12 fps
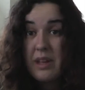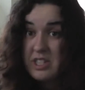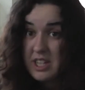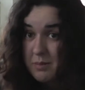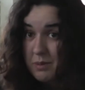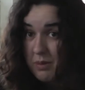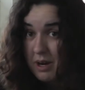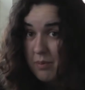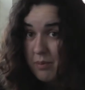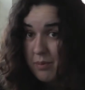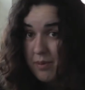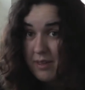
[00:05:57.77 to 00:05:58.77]
their debut
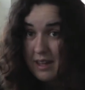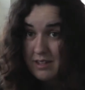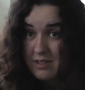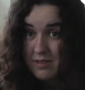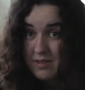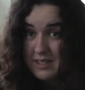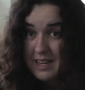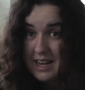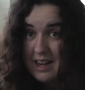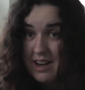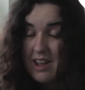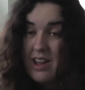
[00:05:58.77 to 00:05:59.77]
album, Theatre of
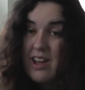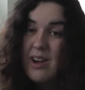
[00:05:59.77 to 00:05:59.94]
Sin,